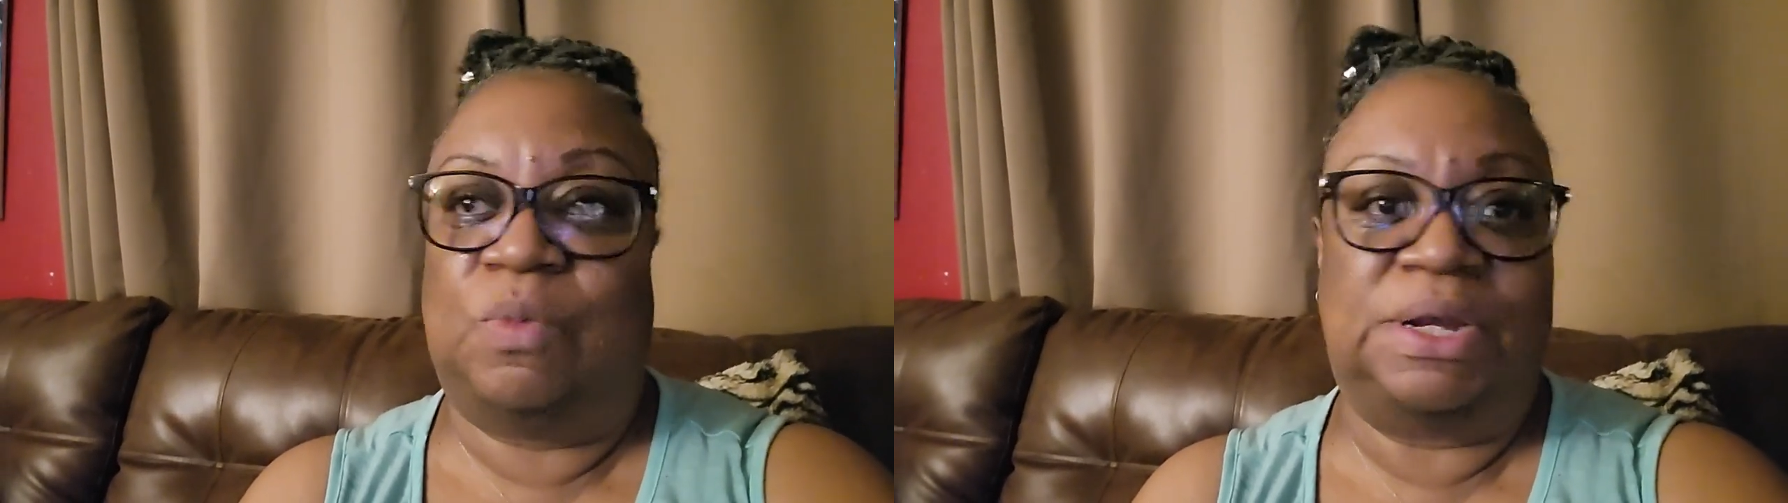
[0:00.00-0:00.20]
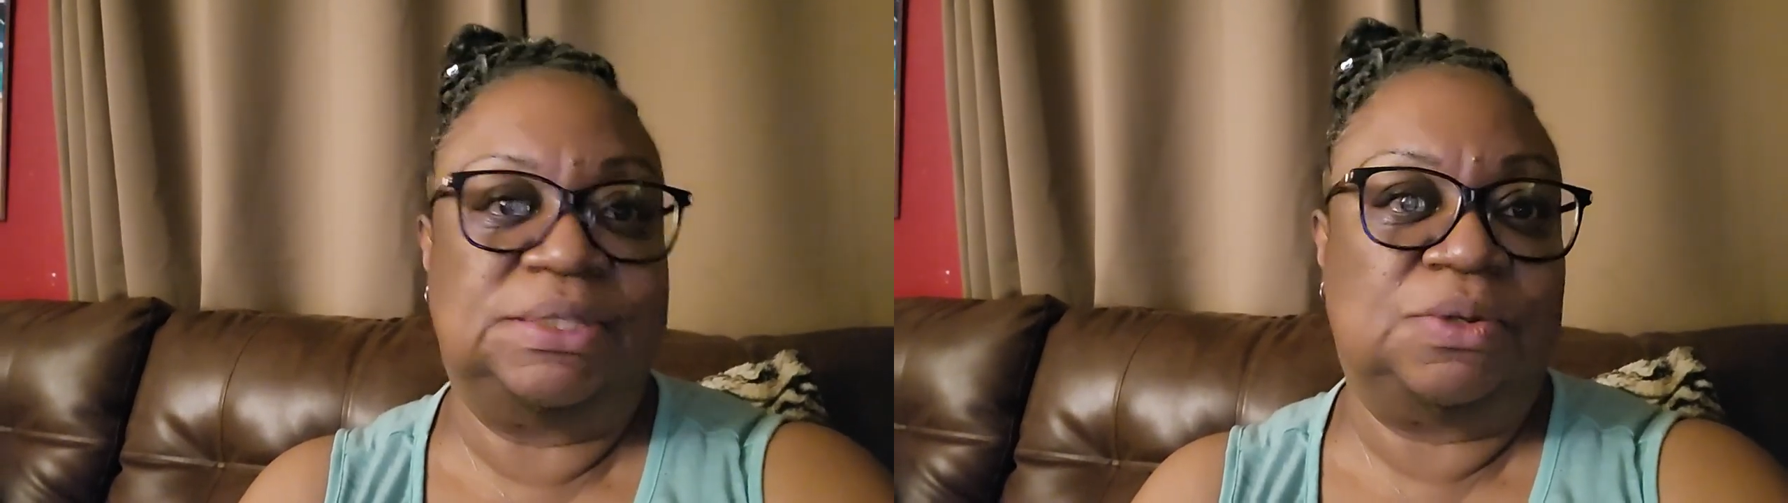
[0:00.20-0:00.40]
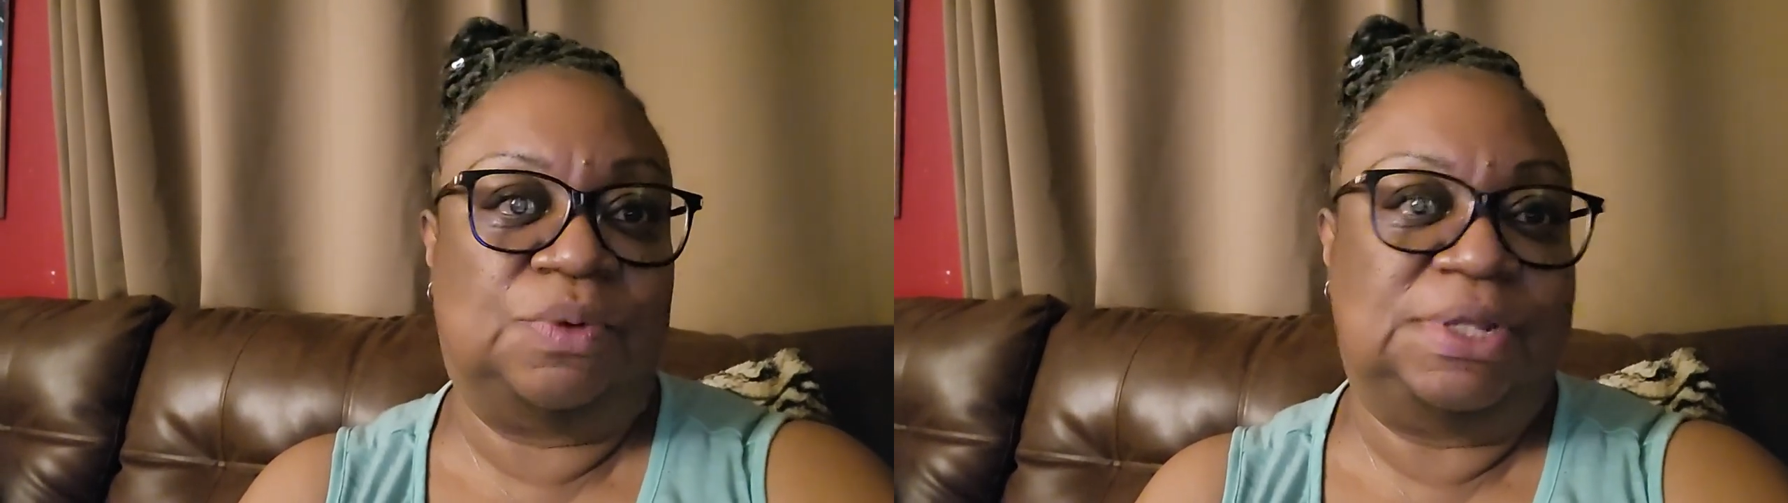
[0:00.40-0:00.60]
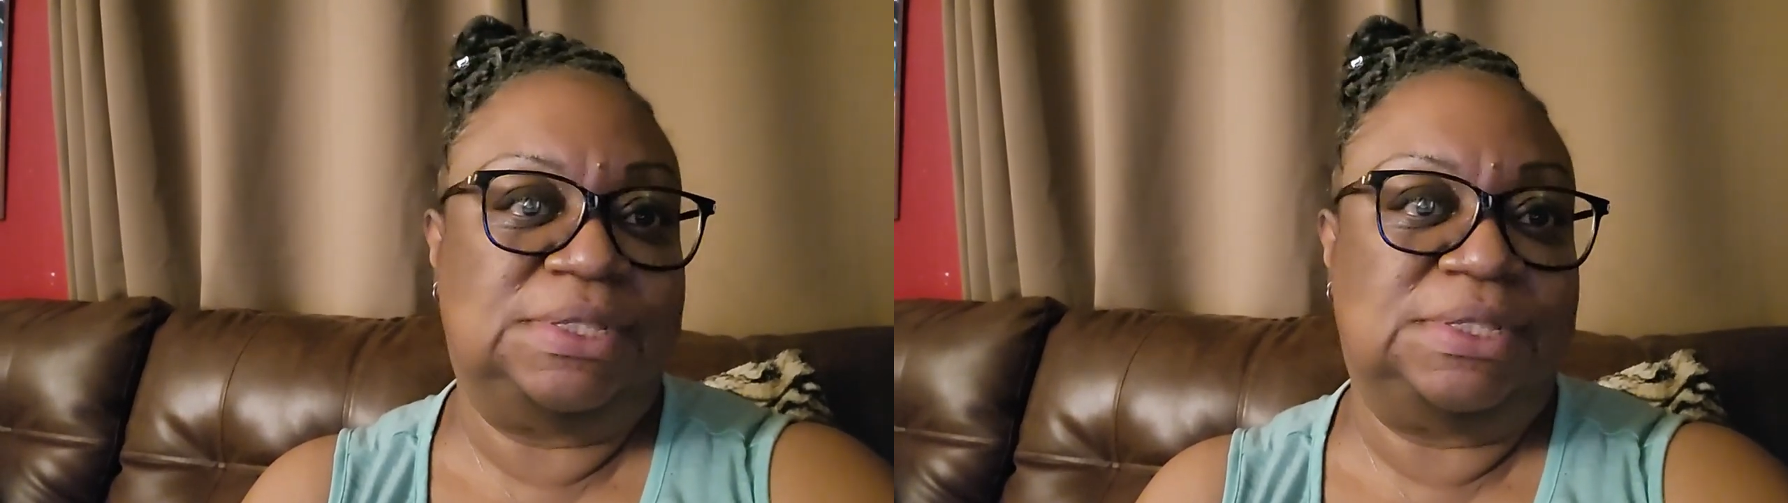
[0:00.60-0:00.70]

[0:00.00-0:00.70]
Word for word: when it's only